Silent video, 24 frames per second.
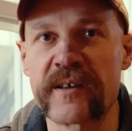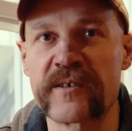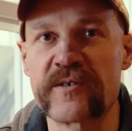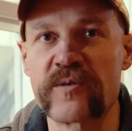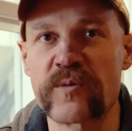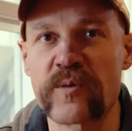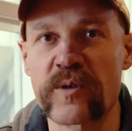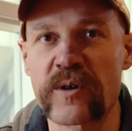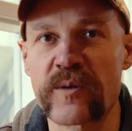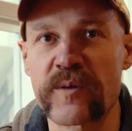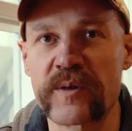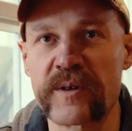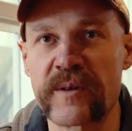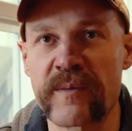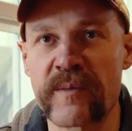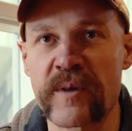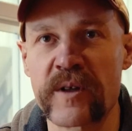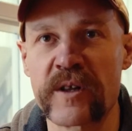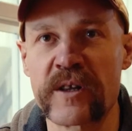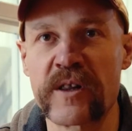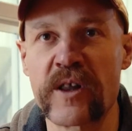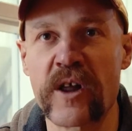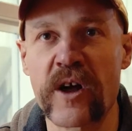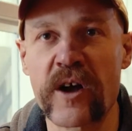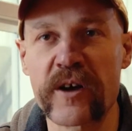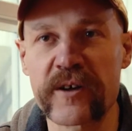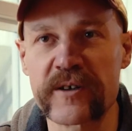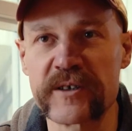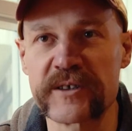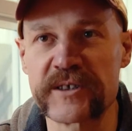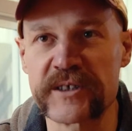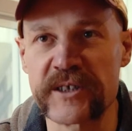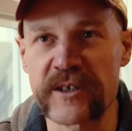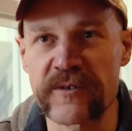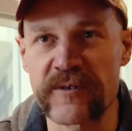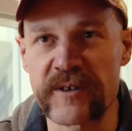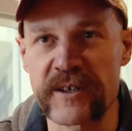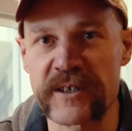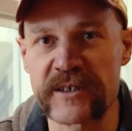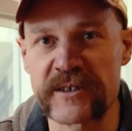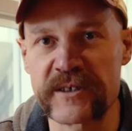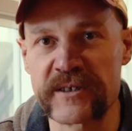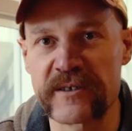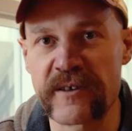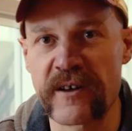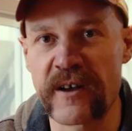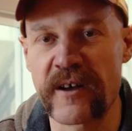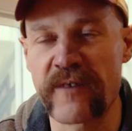to work with them on the lager
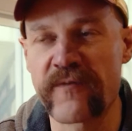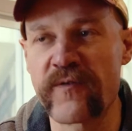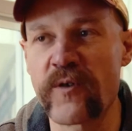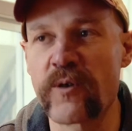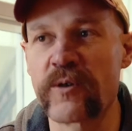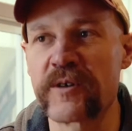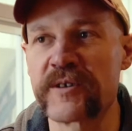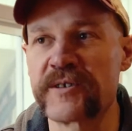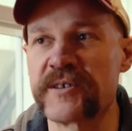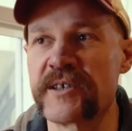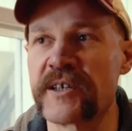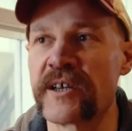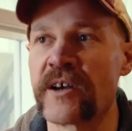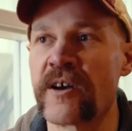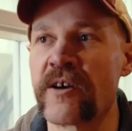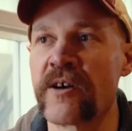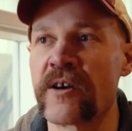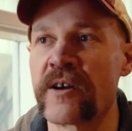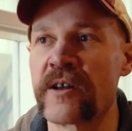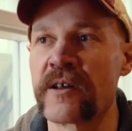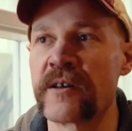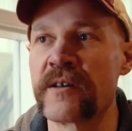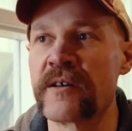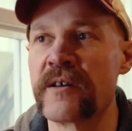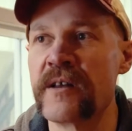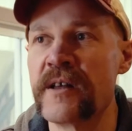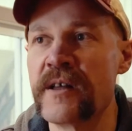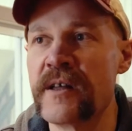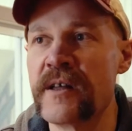series, focusing on